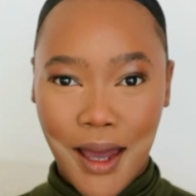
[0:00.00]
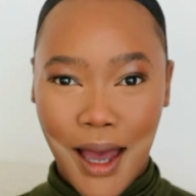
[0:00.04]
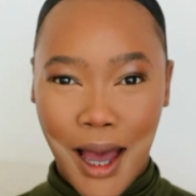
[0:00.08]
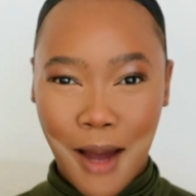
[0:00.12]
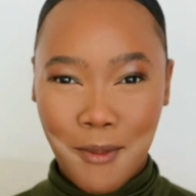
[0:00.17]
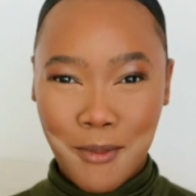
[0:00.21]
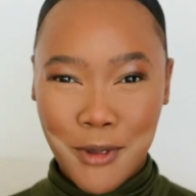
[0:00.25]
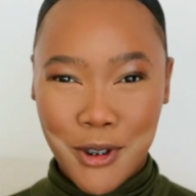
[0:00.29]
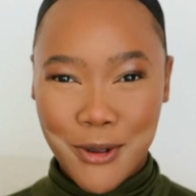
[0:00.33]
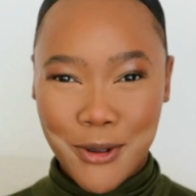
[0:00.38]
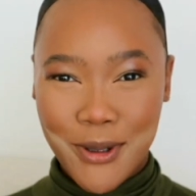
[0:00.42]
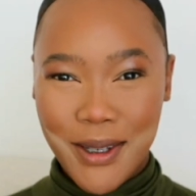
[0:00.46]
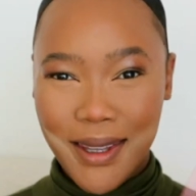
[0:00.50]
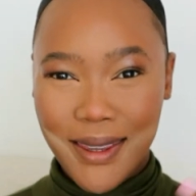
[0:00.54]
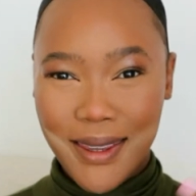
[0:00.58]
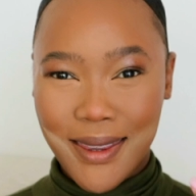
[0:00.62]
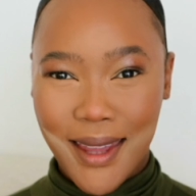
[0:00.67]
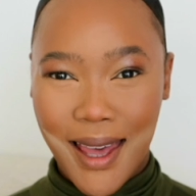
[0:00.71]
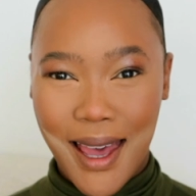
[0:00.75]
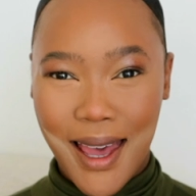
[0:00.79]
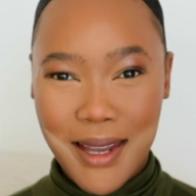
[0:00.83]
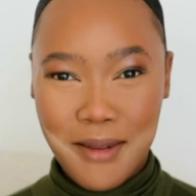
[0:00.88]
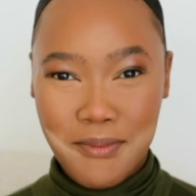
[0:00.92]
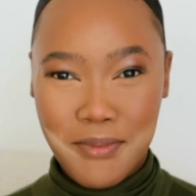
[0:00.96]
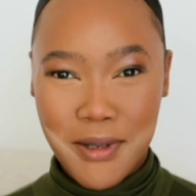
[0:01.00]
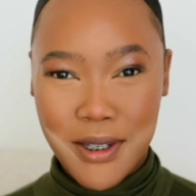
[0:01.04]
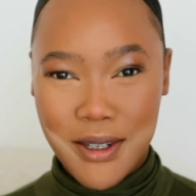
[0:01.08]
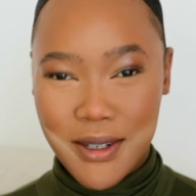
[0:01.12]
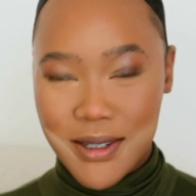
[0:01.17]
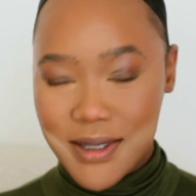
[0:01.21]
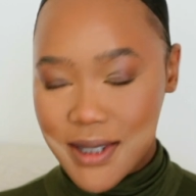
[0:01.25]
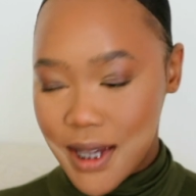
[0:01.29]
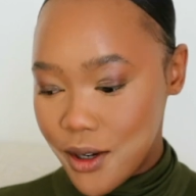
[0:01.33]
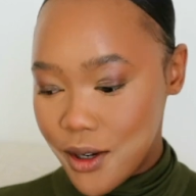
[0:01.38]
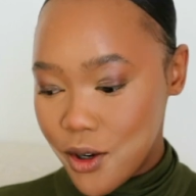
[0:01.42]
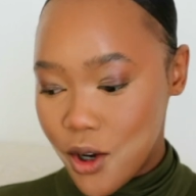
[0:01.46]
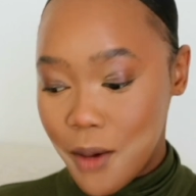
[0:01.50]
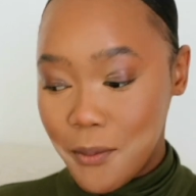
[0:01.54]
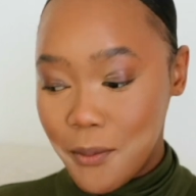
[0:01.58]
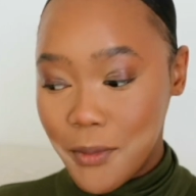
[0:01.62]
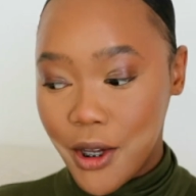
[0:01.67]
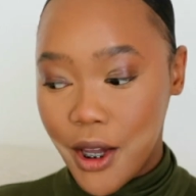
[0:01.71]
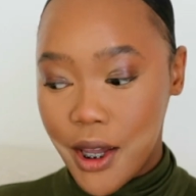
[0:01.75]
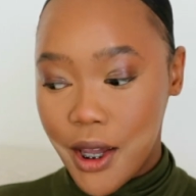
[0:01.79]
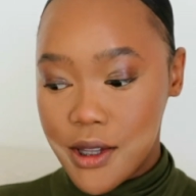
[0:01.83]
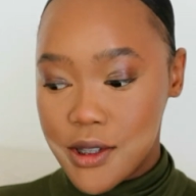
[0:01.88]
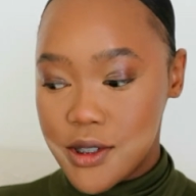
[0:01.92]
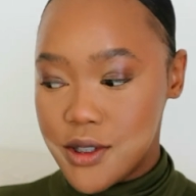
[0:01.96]
I'm doing that because I know I'm
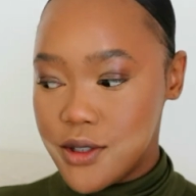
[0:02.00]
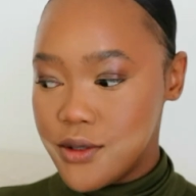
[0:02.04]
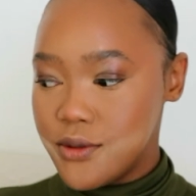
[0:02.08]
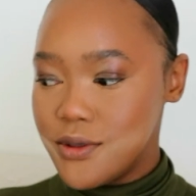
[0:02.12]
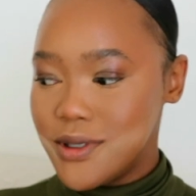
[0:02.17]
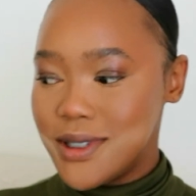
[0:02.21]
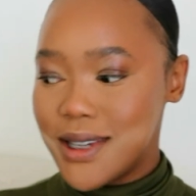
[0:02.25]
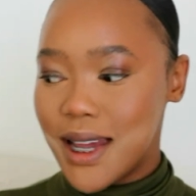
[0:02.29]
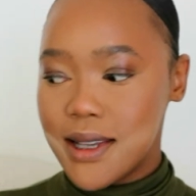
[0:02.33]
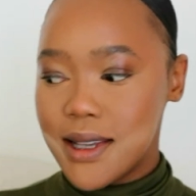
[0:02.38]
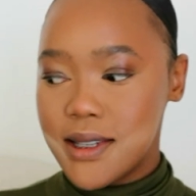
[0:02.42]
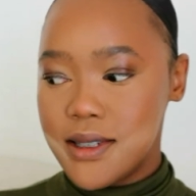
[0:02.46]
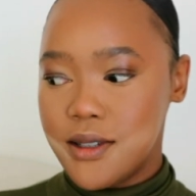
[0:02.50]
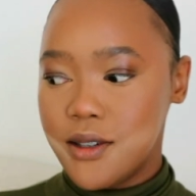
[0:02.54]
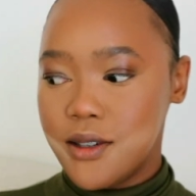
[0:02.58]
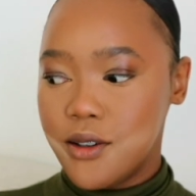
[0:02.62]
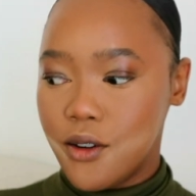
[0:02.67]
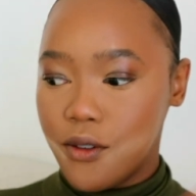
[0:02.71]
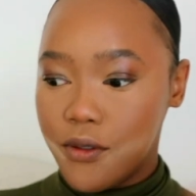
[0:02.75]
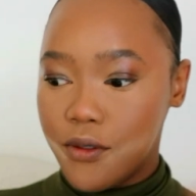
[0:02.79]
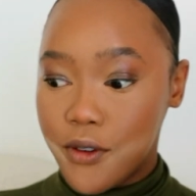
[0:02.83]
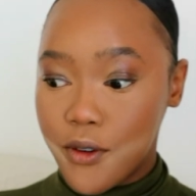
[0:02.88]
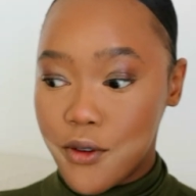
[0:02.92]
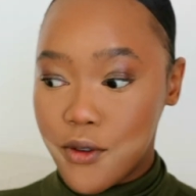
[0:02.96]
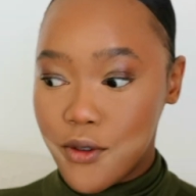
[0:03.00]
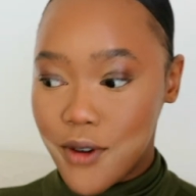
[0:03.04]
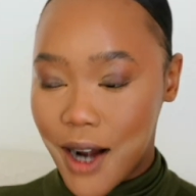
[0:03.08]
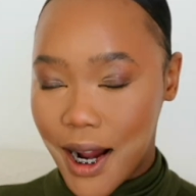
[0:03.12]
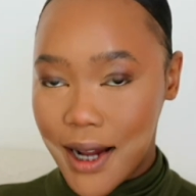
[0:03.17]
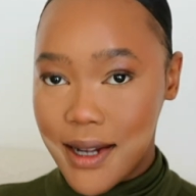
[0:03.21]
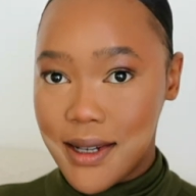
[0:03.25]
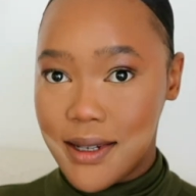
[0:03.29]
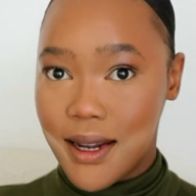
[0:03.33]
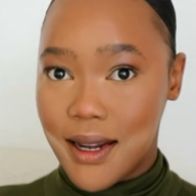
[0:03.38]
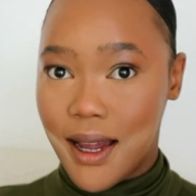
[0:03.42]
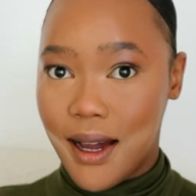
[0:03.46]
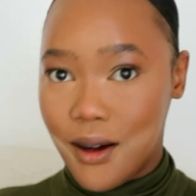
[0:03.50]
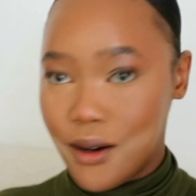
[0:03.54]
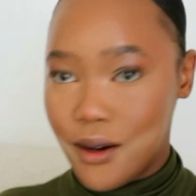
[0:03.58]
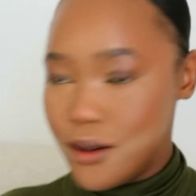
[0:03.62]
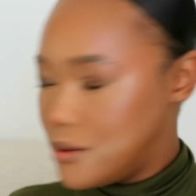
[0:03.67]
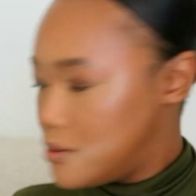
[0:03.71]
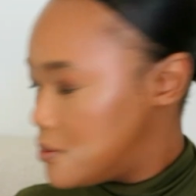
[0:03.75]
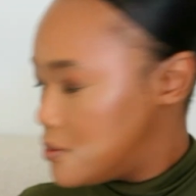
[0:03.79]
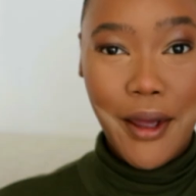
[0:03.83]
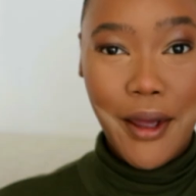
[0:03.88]
going to dust it off right now.